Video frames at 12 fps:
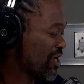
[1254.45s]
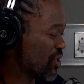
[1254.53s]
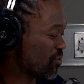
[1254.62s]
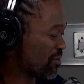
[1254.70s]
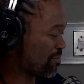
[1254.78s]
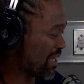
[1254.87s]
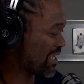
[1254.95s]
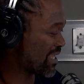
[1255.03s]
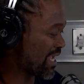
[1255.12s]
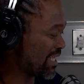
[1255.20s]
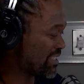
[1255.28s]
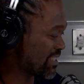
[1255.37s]
You will play
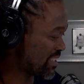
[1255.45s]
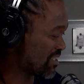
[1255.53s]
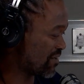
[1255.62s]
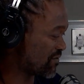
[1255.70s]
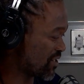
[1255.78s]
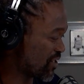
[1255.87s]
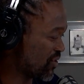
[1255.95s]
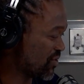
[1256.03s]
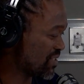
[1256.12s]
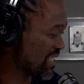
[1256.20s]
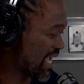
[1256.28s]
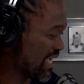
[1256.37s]
again just after the
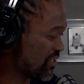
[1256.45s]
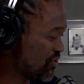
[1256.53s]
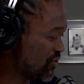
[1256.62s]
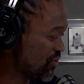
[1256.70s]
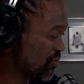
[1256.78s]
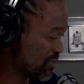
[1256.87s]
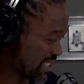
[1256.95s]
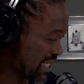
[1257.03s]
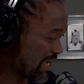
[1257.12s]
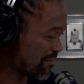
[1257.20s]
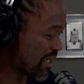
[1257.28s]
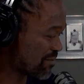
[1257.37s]
news at noon, which are
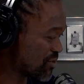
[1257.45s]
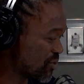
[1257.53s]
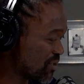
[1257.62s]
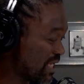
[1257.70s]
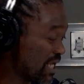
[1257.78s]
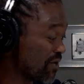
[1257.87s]
coming up shortly.